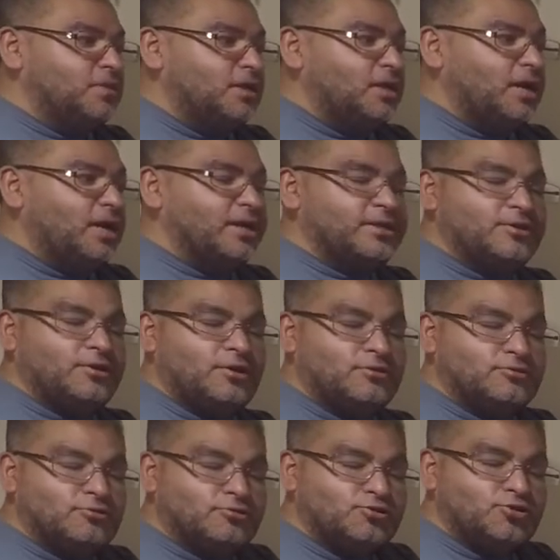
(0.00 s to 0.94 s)
I can
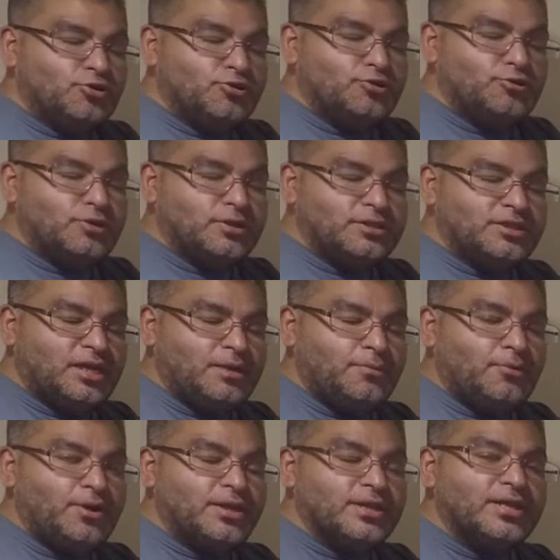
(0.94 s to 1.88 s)
also show you a demo
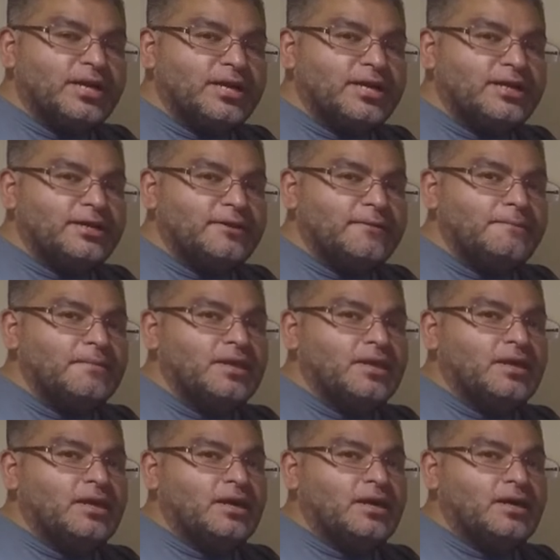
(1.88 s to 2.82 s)
online
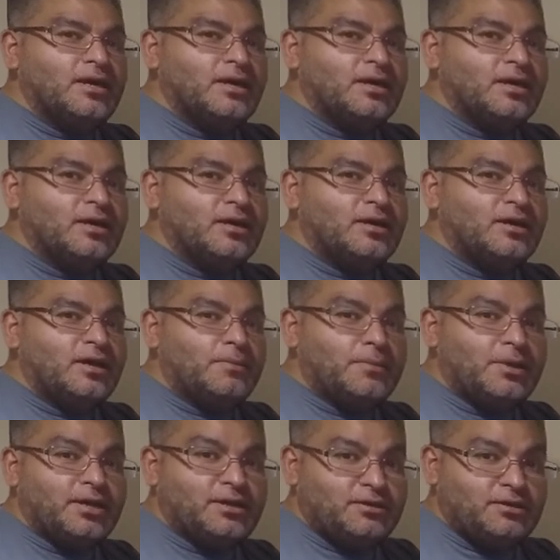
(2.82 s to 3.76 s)
at
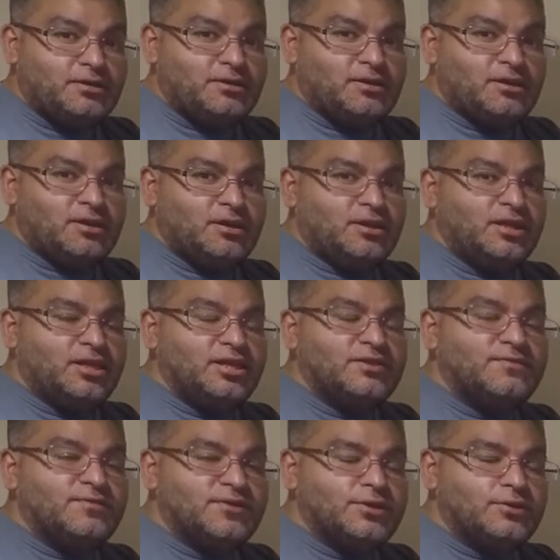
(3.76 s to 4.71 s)
my linked
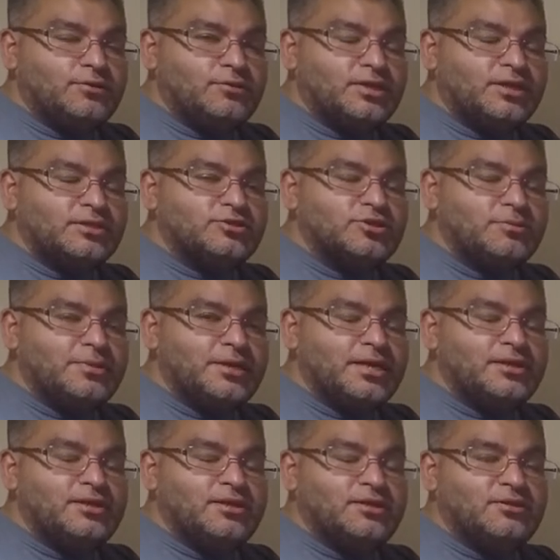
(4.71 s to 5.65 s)
video that's going to be
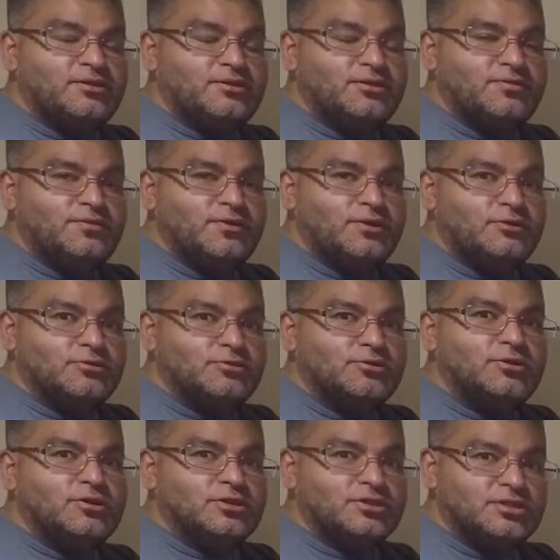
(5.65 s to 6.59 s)
at the end of this video, so
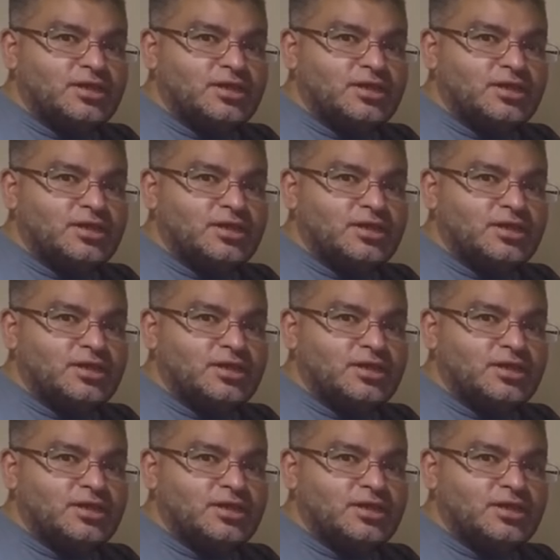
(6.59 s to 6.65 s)
you can see